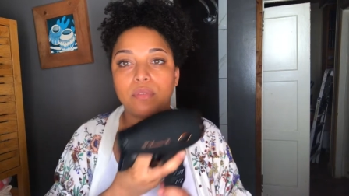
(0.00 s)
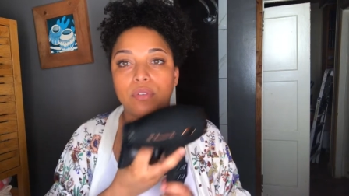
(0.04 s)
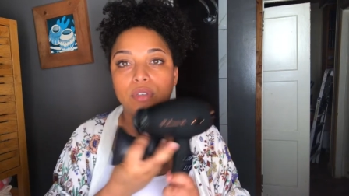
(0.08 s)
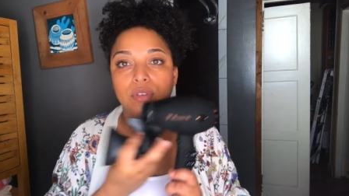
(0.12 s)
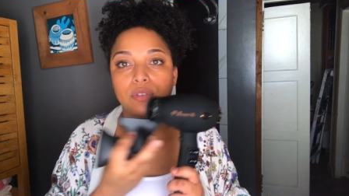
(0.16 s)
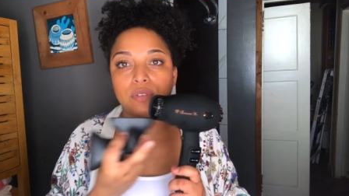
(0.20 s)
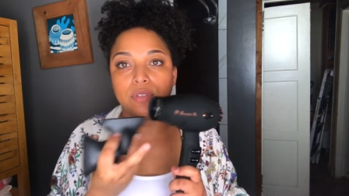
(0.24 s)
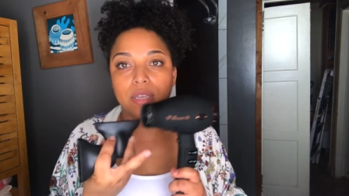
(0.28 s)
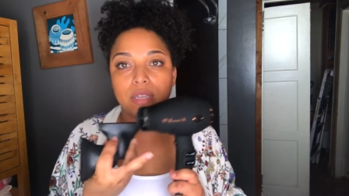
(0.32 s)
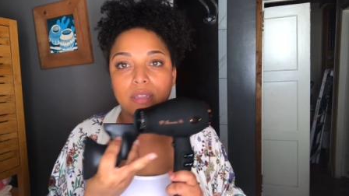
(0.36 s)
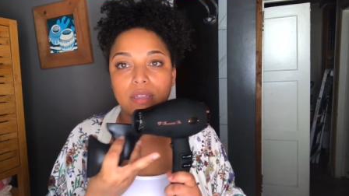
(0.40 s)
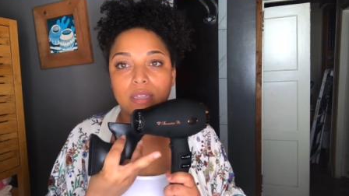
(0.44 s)

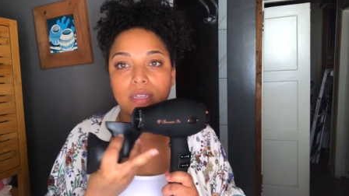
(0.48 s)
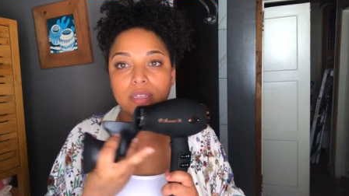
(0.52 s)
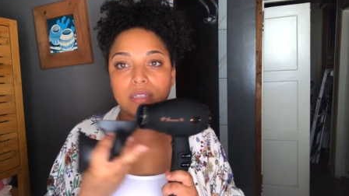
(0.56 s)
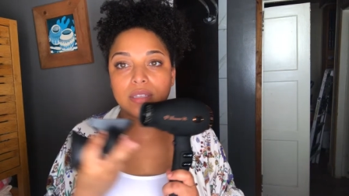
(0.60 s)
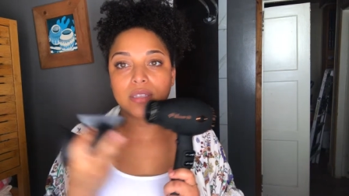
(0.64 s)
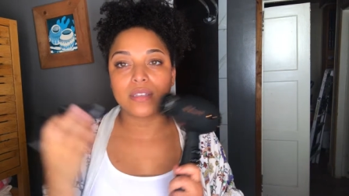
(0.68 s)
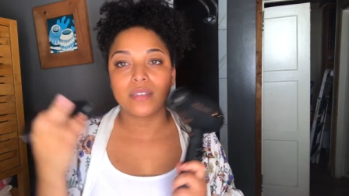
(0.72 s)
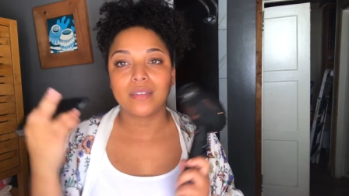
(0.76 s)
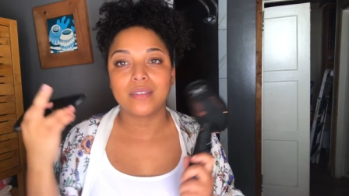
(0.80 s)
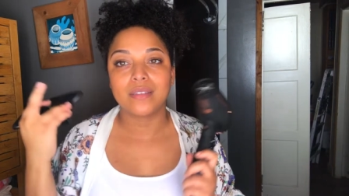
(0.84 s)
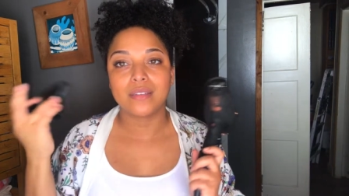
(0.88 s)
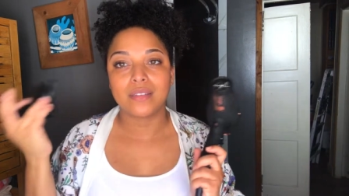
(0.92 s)
using
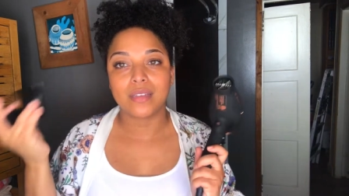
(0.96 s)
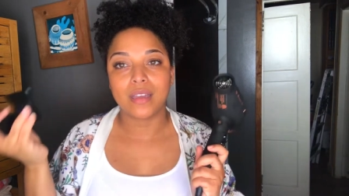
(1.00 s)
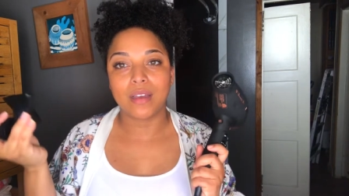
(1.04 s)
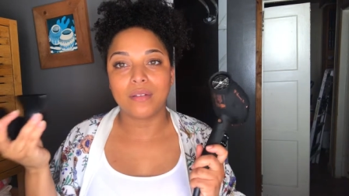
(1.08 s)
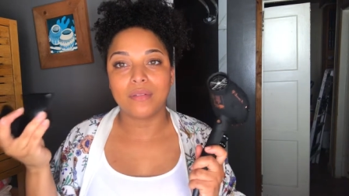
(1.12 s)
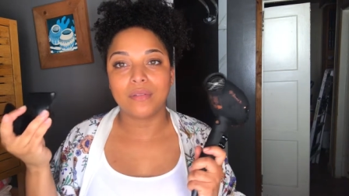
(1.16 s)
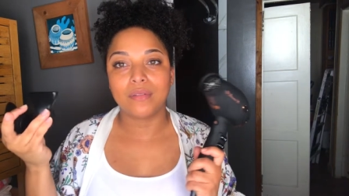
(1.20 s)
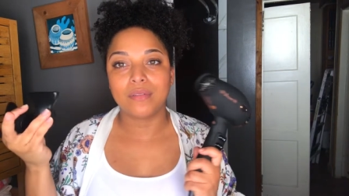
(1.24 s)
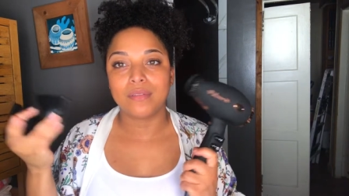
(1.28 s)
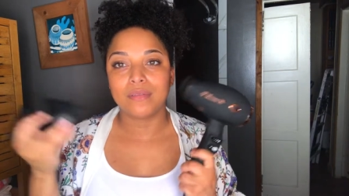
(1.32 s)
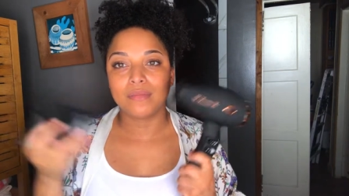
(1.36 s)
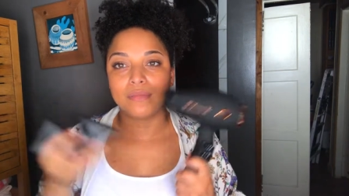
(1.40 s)
this.
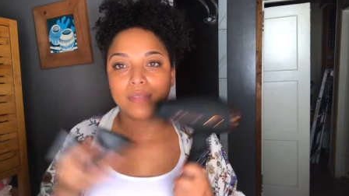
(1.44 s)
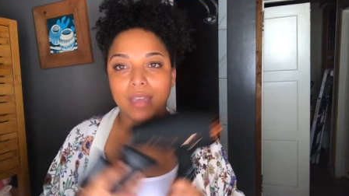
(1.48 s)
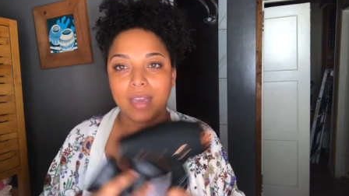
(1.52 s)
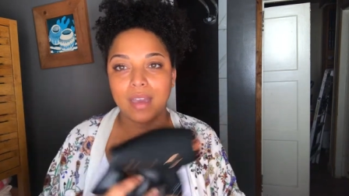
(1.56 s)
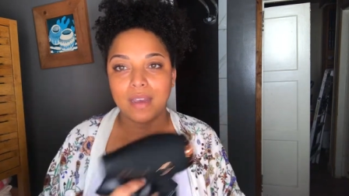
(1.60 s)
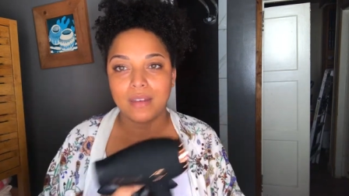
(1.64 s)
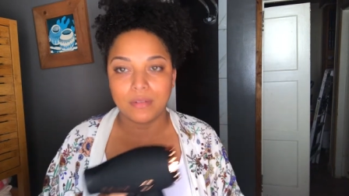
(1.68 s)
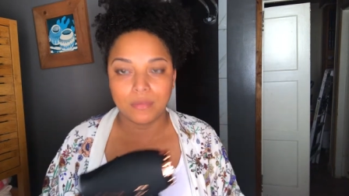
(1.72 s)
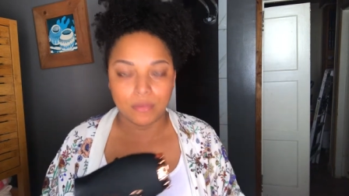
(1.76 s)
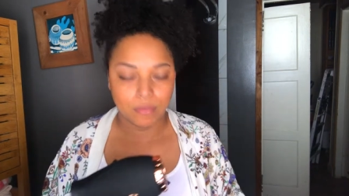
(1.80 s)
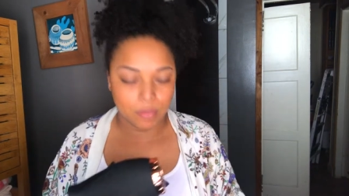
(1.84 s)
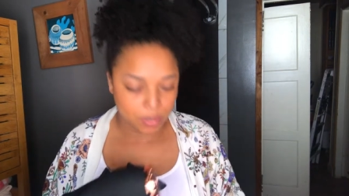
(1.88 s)
So
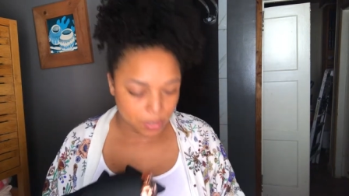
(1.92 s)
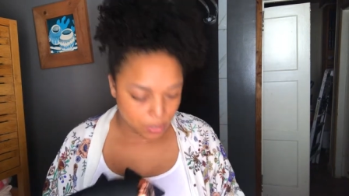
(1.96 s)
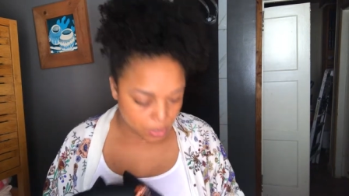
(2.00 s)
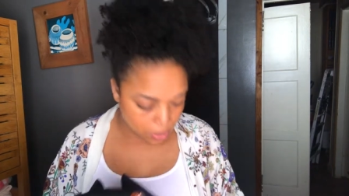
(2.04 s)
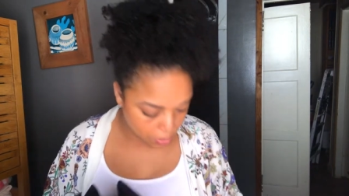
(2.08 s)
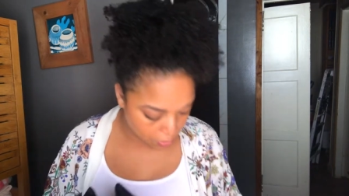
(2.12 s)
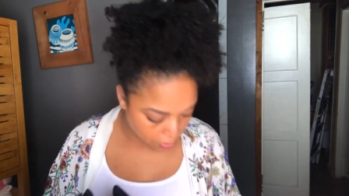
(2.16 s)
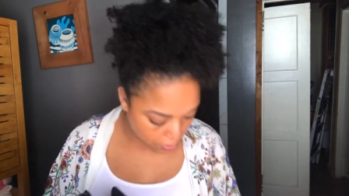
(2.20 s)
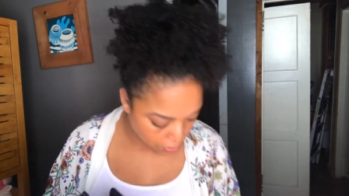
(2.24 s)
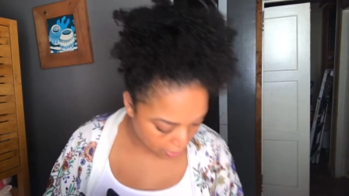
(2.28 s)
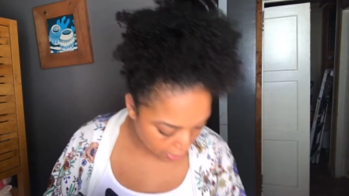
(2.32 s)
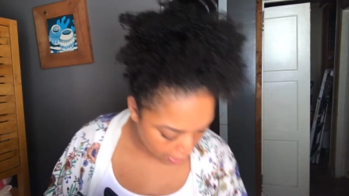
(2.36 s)
yeah, wanna show you